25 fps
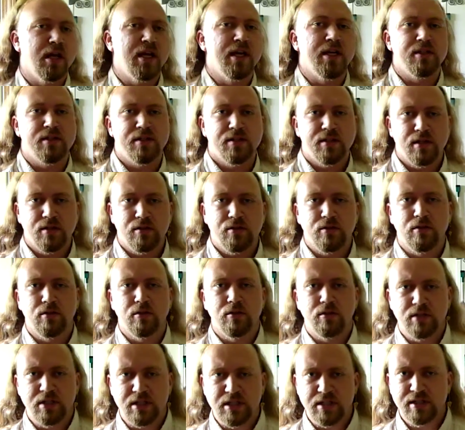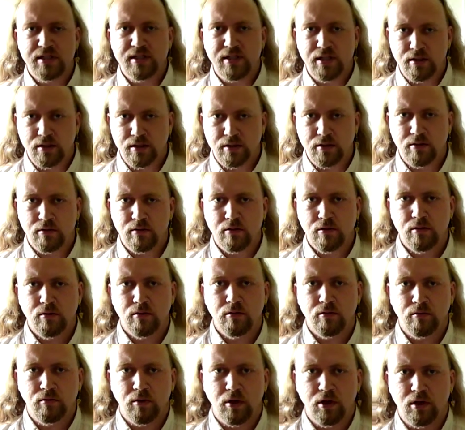ancestor-descendant
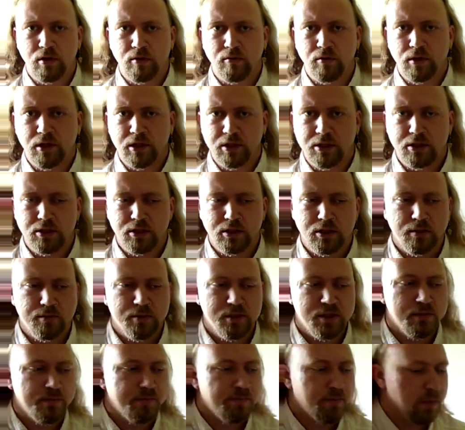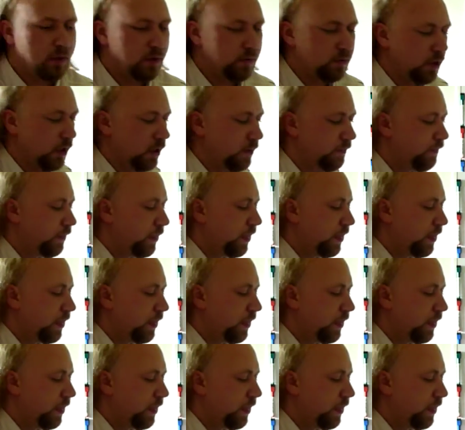relationships. Okay?